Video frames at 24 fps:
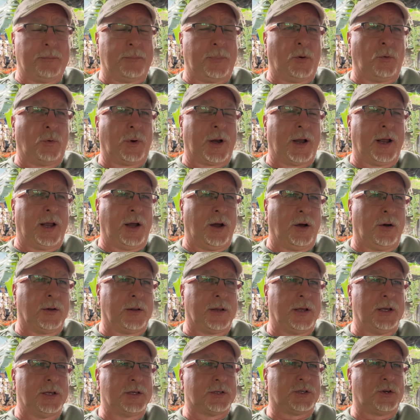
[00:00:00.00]
But when I hear
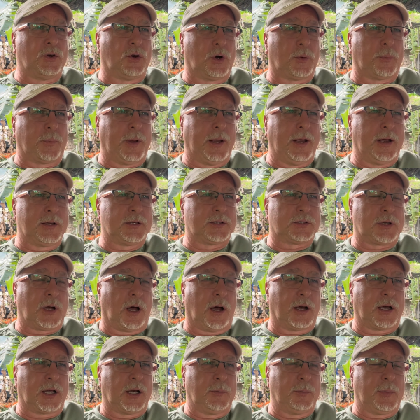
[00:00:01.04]
these Europeans
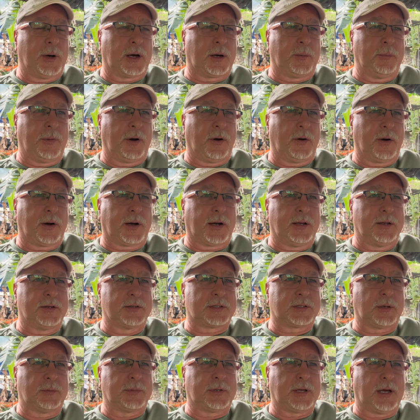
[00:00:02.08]
talking about Americans
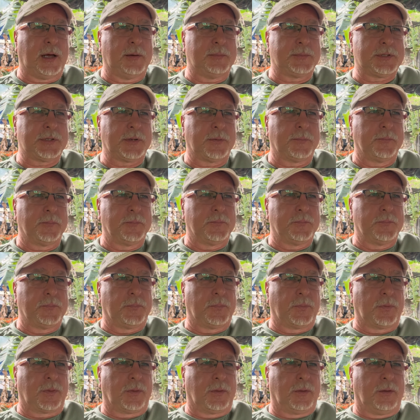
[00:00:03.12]

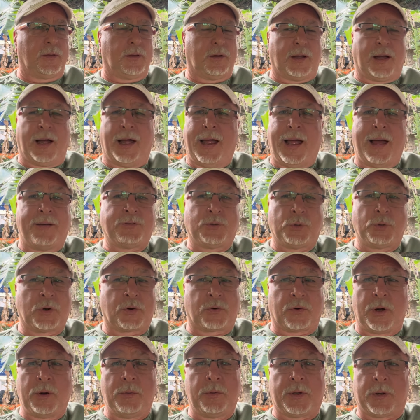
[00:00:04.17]
sometimes, I have to
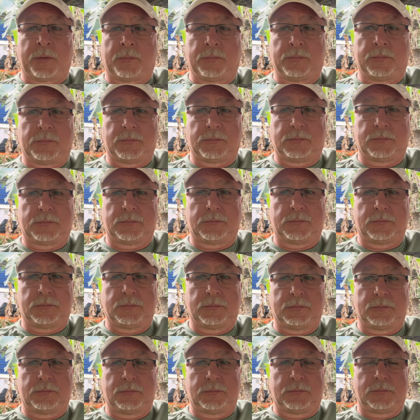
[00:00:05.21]
agree with them,
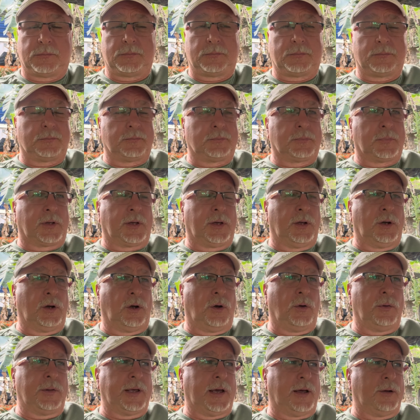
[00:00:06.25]
you
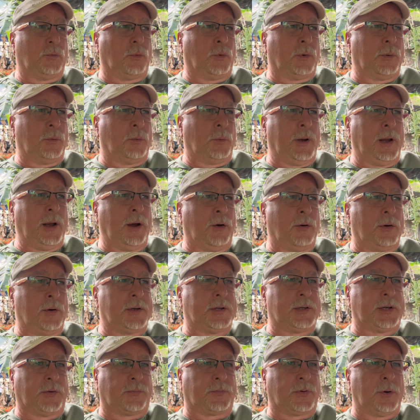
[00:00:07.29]
know, that we are a
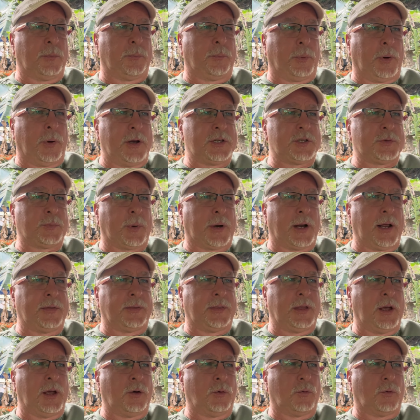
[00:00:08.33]
different bunch. But I
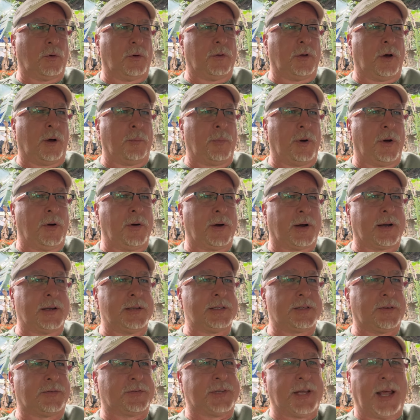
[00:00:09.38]
think
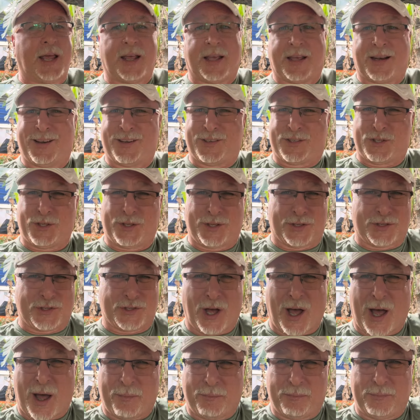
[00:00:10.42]
Americans have taken it to the
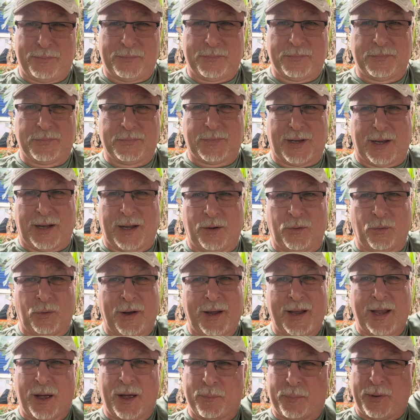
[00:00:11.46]
top,
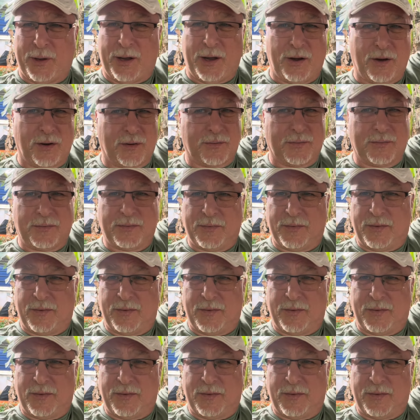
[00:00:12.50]
way up here.